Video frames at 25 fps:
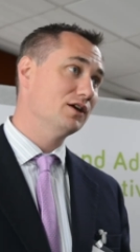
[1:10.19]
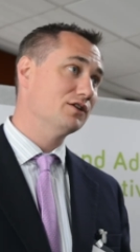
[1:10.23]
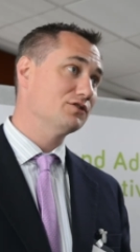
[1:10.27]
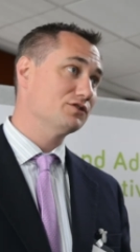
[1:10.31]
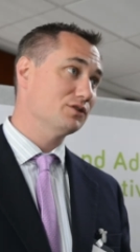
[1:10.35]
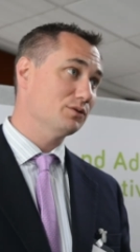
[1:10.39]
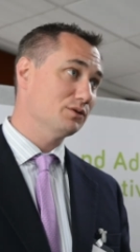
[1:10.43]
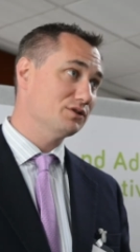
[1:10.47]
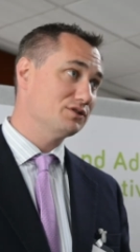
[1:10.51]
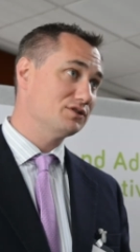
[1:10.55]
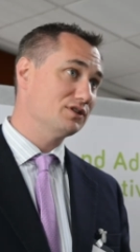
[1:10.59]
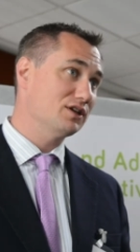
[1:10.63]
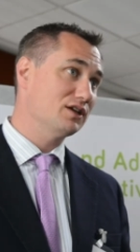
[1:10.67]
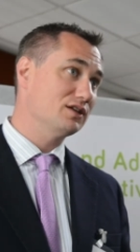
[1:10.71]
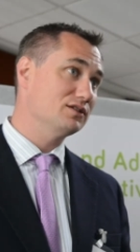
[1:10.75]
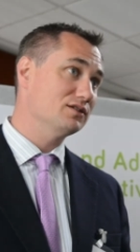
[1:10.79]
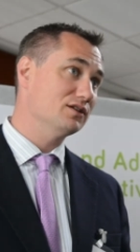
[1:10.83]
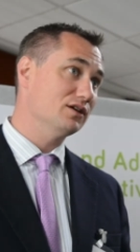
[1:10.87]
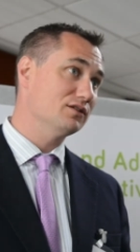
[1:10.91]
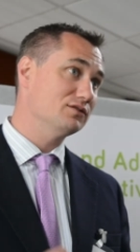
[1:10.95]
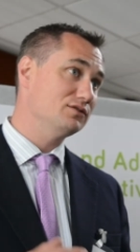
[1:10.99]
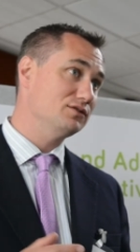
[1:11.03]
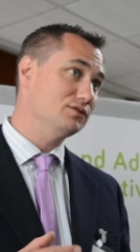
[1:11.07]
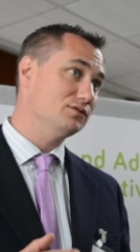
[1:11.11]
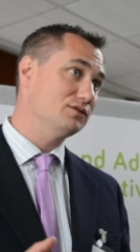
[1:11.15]
So I'd say
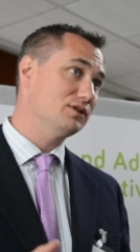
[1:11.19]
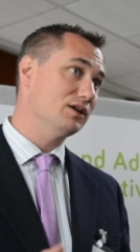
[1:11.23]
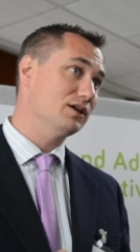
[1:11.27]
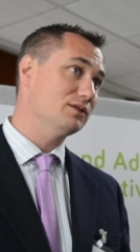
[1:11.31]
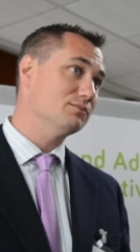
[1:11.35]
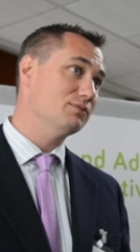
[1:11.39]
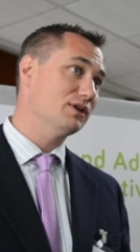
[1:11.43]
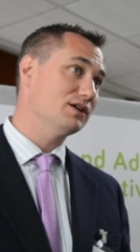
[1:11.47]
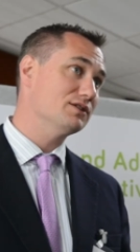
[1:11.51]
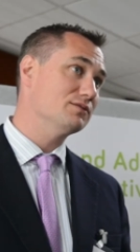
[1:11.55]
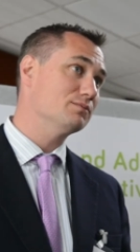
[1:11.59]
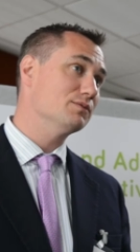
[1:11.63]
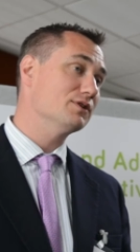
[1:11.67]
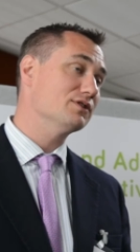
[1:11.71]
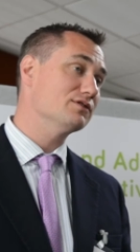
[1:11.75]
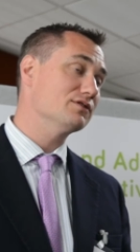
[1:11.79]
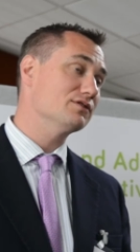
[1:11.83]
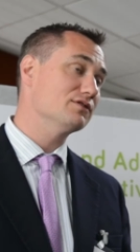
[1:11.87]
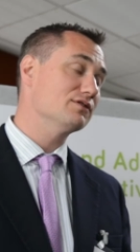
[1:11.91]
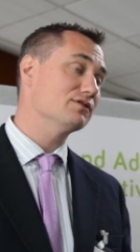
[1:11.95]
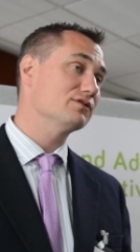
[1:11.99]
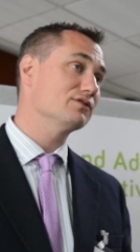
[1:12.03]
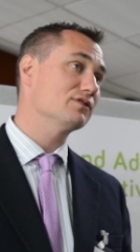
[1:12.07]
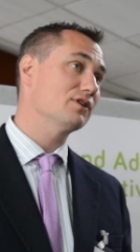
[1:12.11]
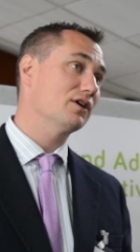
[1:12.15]
non-UK based
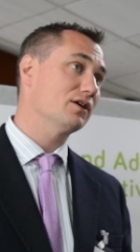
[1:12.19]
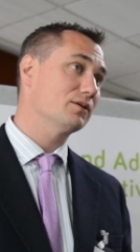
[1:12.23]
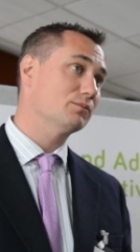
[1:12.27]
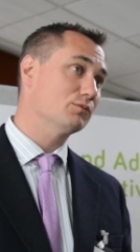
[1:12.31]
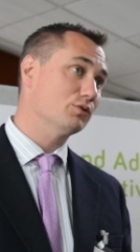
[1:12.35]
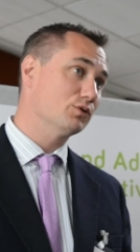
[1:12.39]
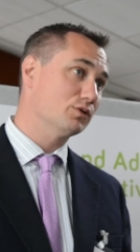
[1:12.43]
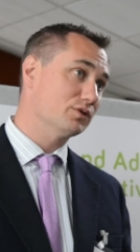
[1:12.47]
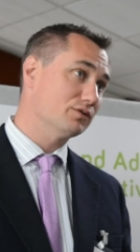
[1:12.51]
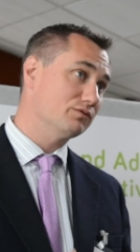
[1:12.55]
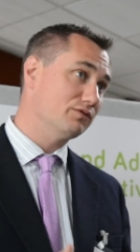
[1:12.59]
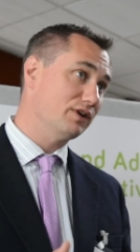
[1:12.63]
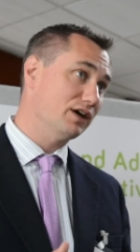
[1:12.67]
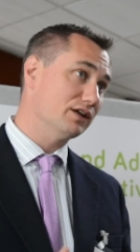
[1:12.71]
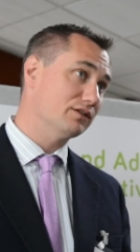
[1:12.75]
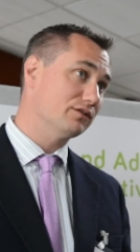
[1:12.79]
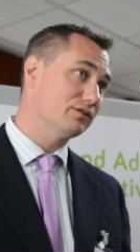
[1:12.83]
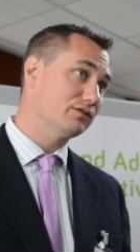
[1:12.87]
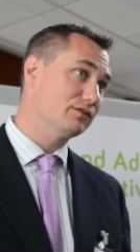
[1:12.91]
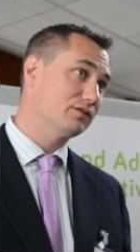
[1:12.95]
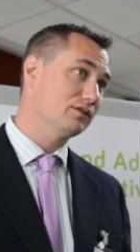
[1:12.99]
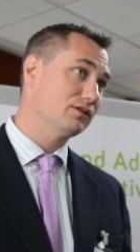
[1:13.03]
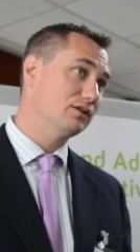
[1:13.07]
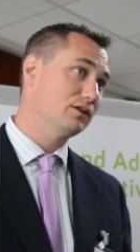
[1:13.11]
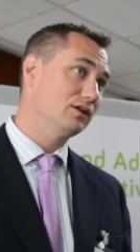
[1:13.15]
businesses are more
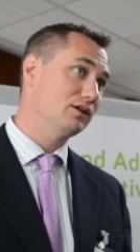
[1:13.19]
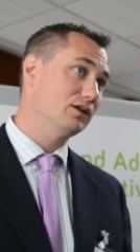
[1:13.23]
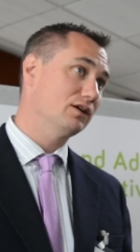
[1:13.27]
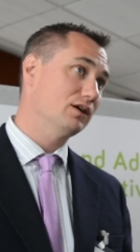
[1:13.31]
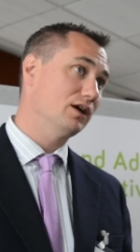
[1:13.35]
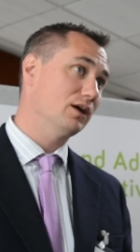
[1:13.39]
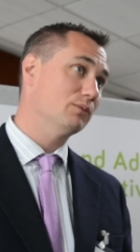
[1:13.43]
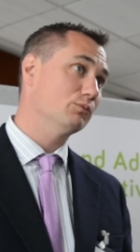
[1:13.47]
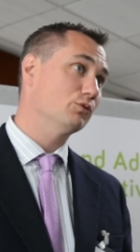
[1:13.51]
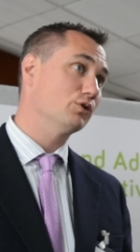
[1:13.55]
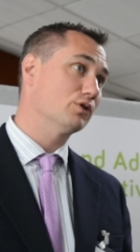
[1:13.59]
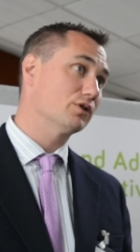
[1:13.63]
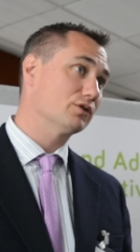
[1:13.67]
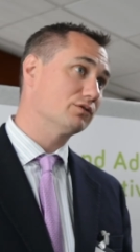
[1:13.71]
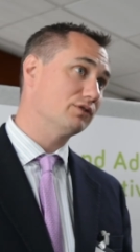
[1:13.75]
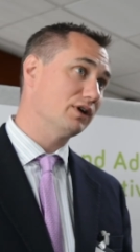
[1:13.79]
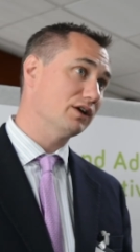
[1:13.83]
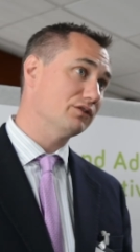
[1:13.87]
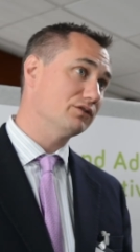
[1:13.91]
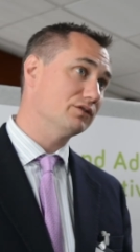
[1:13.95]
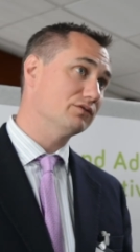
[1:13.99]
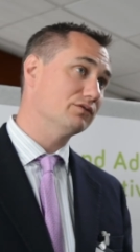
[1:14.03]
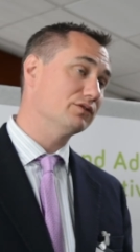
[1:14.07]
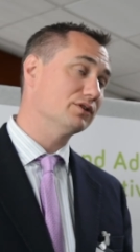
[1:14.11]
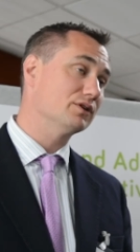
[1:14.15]
advanced and more
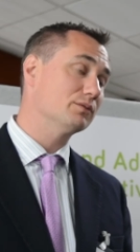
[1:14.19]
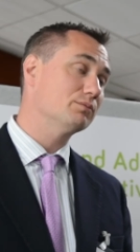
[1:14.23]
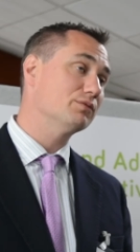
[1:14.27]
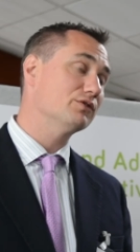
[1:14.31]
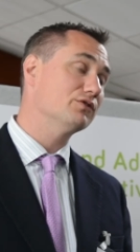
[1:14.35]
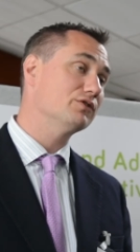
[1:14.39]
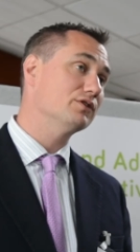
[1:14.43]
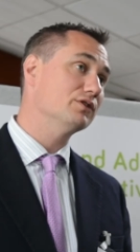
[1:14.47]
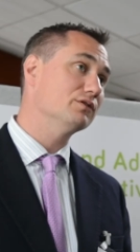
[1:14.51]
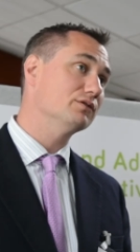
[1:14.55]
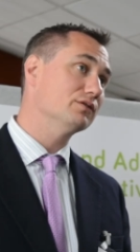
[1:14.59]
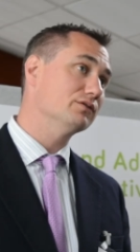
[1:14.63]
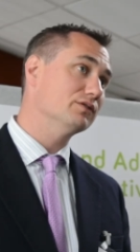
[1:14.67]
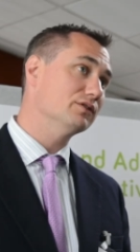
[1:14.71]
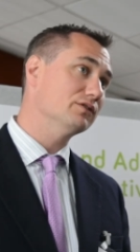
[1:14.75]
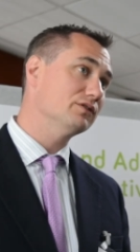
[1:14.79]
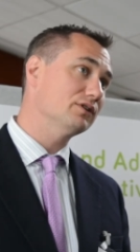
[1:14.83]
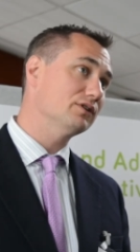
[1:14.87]
aggressive in their pursuit of this